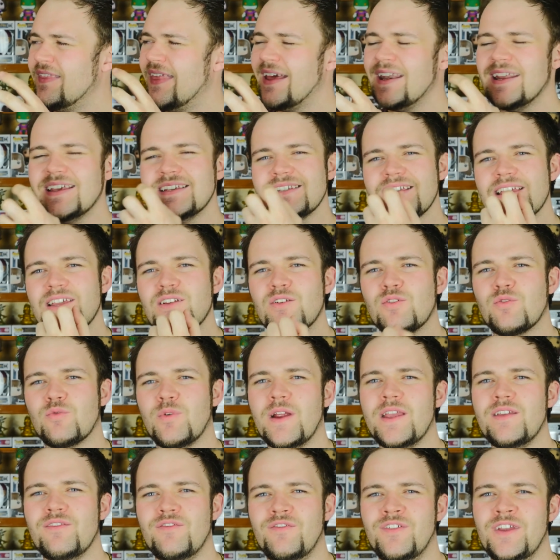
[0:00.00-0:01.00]
That is a
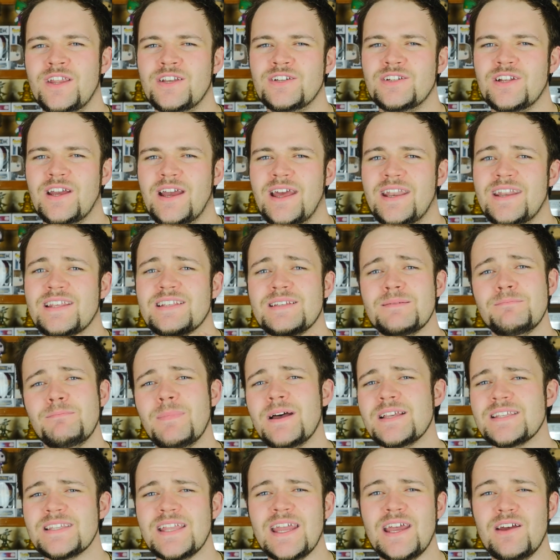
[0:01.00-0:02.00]
great feature, and it's a
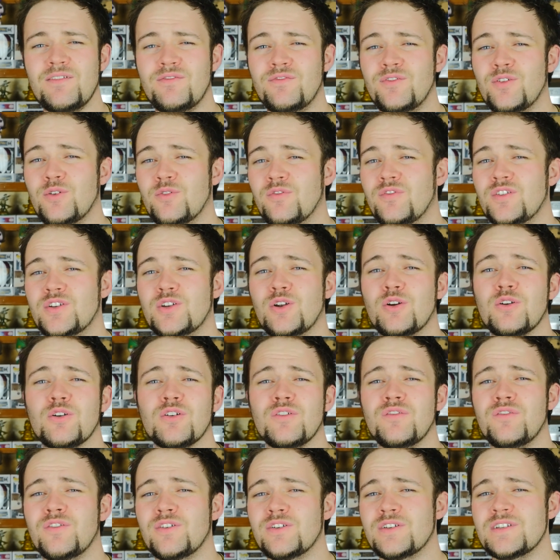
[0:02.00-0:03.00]
must-have for
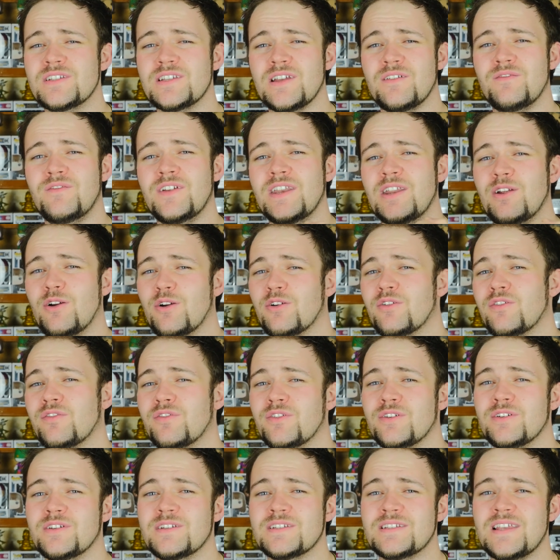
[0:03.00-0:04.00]
photographers,
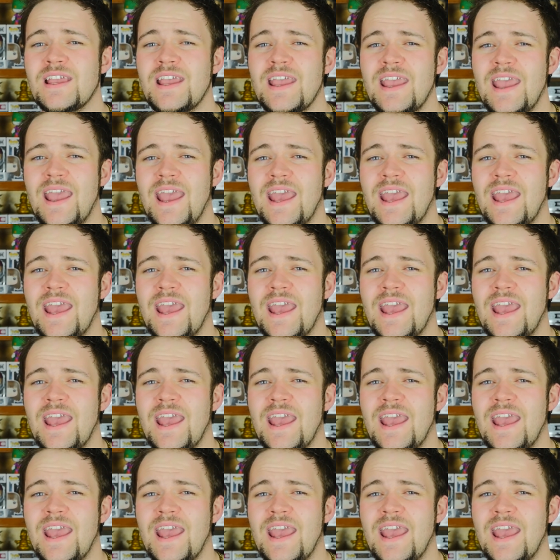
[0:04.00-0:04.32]
videographers,